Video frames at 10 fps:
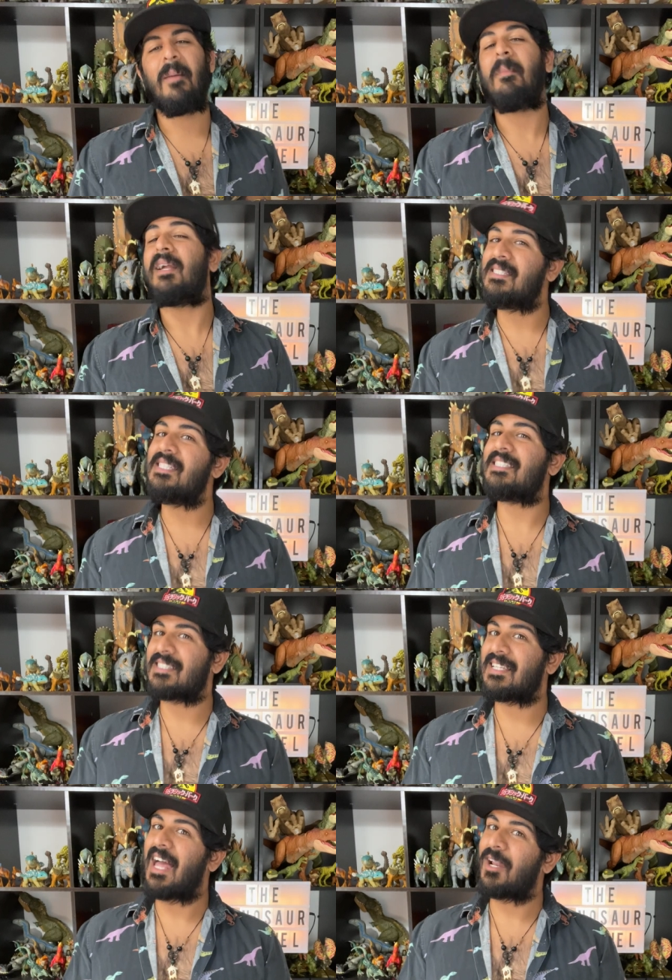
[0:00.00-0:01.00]
because
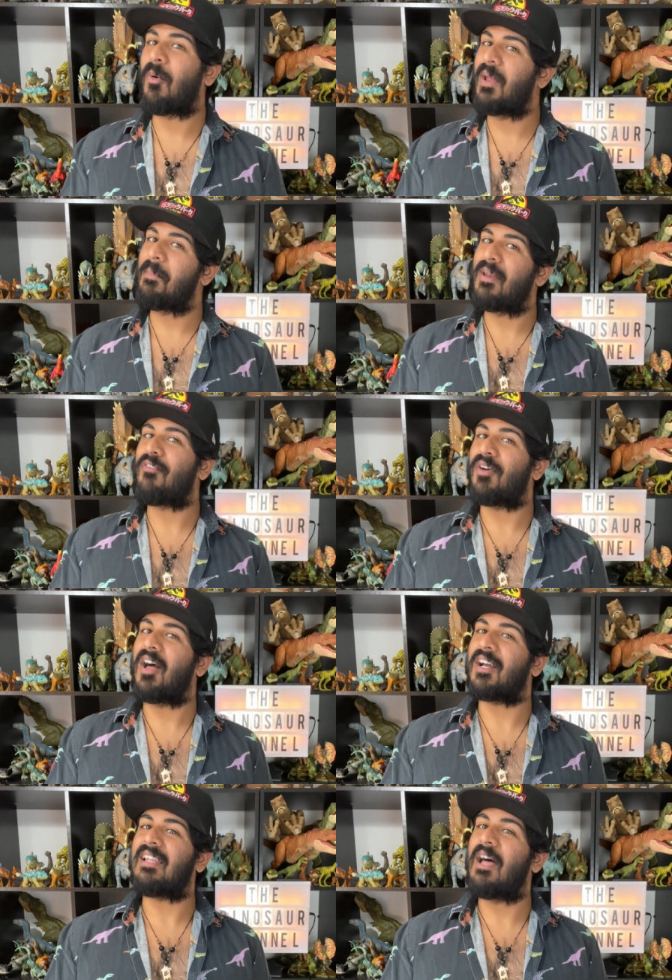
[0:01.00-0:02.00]
it's got quite a bit
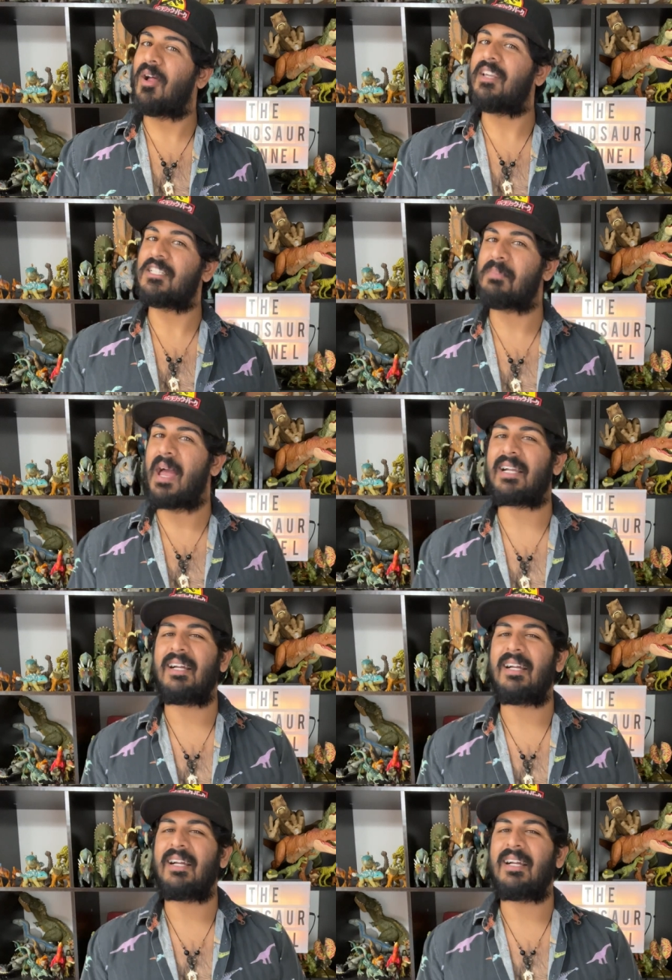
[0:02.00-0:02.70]
of clout on its back.